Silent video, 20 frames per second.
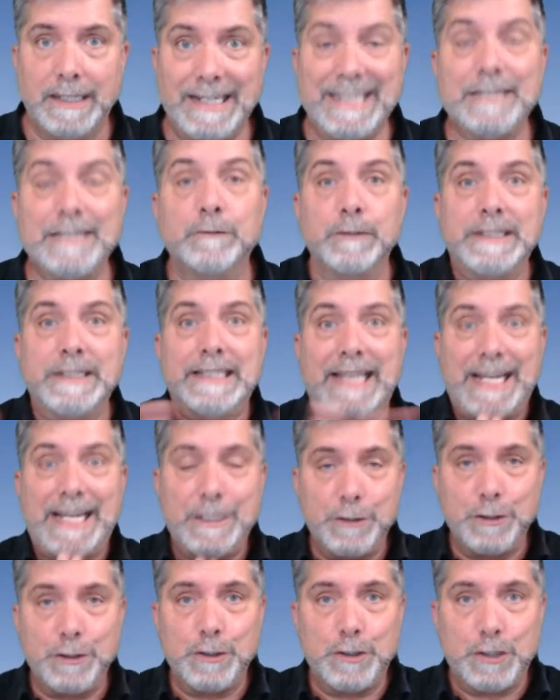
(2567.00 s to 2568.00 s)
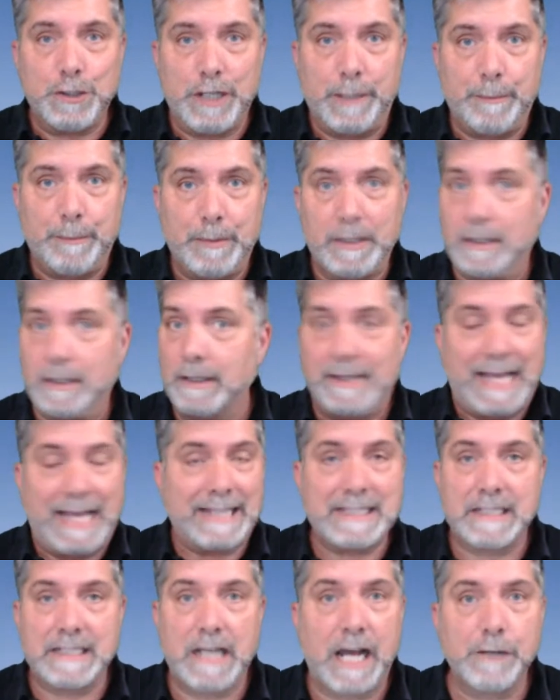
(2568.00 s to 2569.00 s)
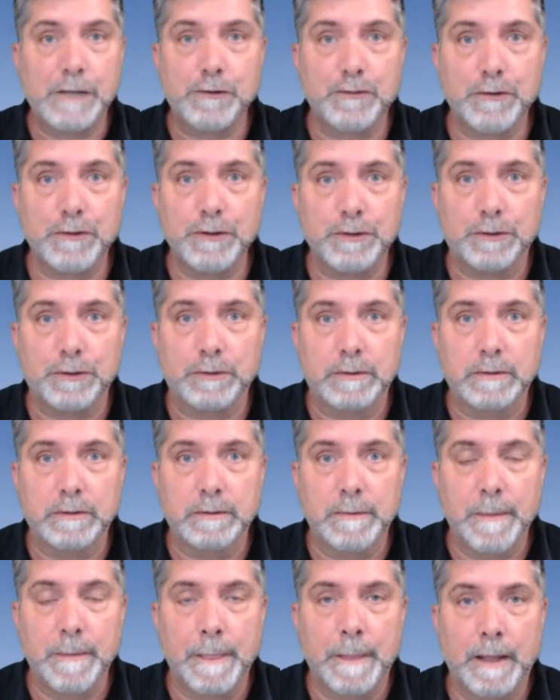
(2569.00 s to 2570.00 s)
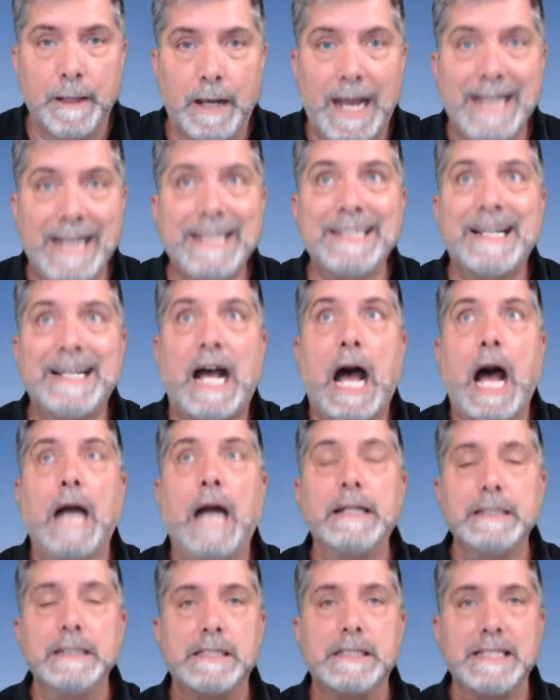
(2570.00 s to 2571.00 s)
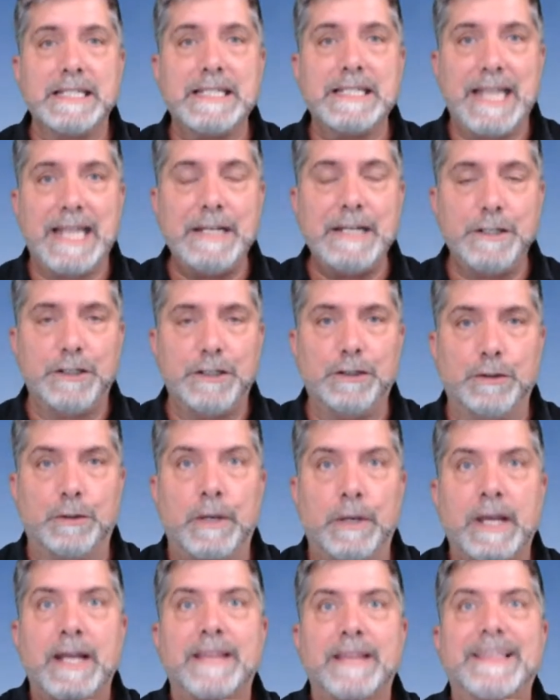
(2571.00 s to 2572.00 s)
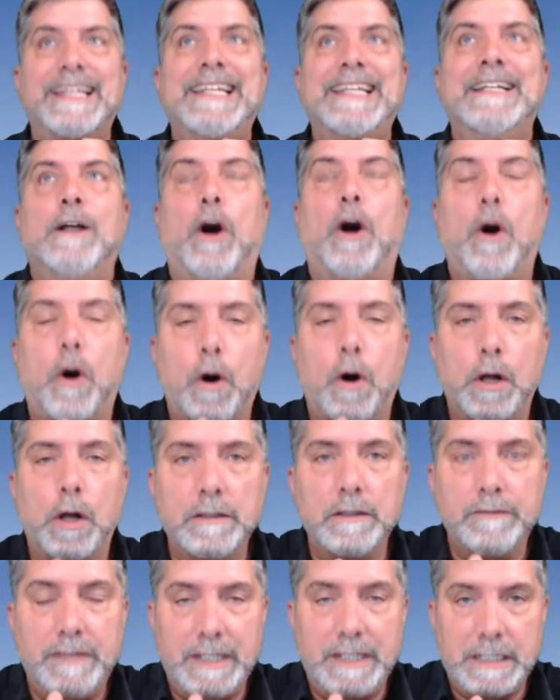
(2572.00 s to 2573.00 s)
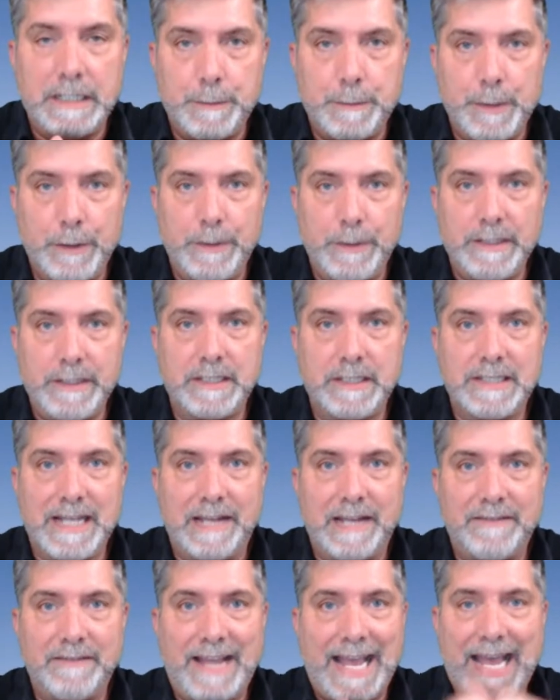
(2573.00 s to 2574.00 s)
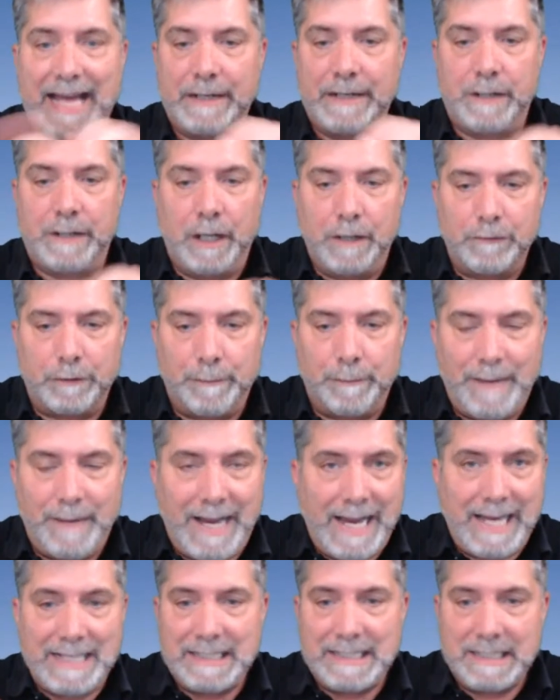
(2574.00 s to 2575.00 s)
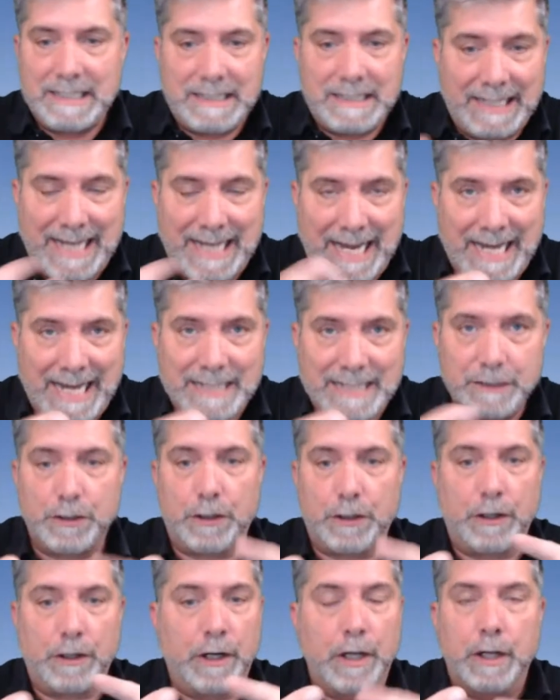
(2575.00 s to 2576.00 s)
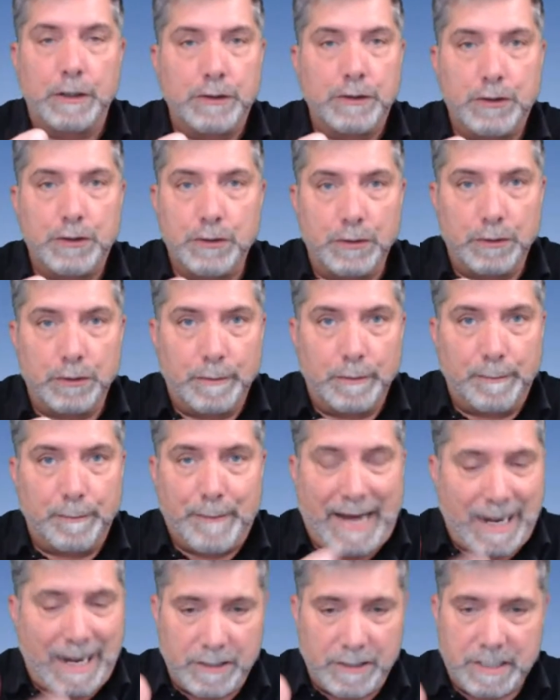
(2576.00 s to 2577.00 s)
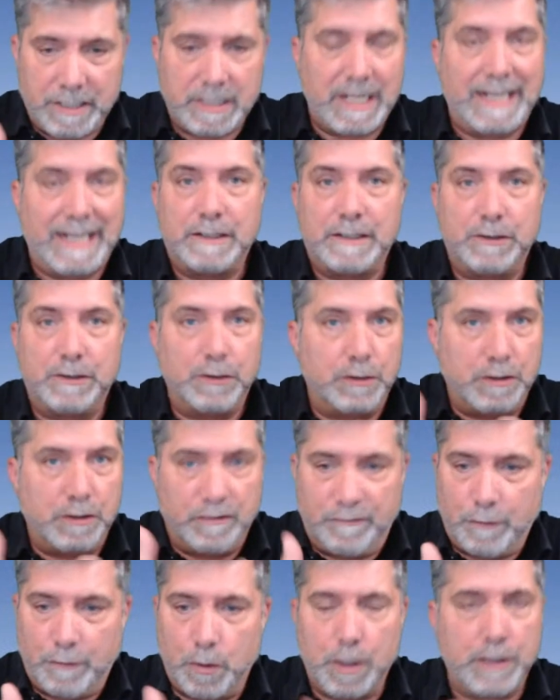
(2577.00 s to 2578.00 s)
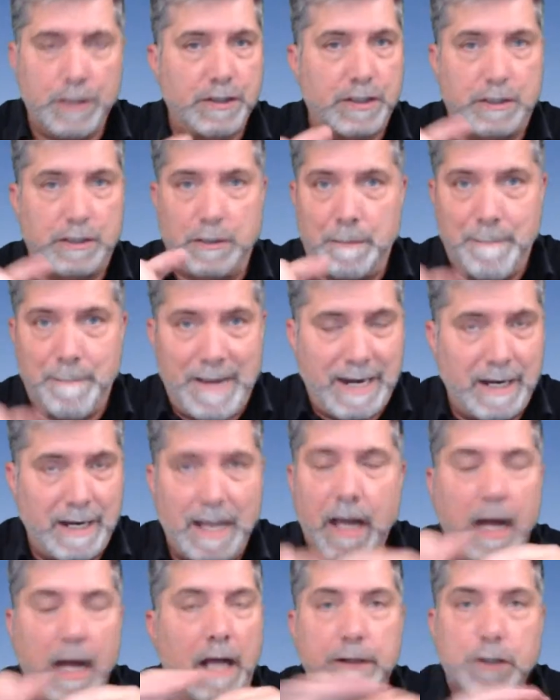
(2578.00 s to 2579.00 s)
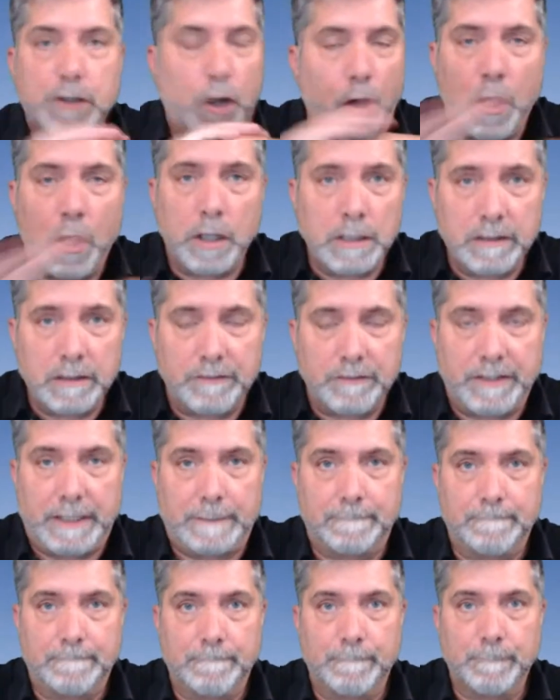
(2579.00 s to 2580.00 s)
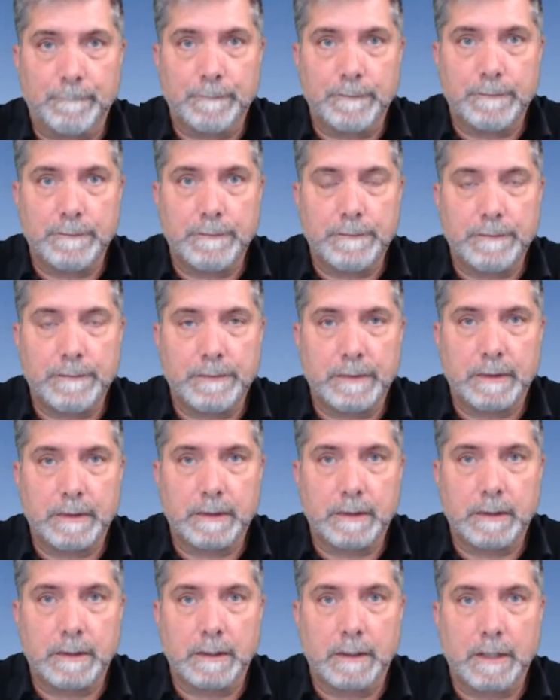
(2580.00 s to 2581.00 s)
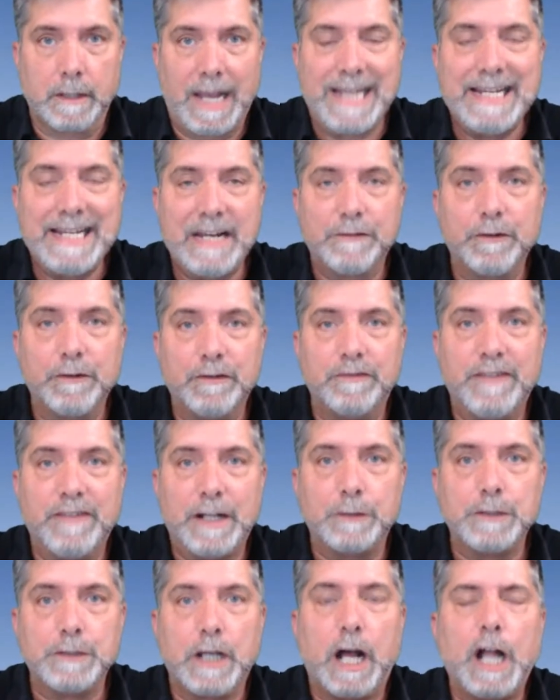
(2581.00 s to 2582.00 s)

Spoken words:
In relationship, that's not true. I can honestly say to you that in all of the experiences I've had, from AIDS to cancer to parasites to divorce to all of it, I never felt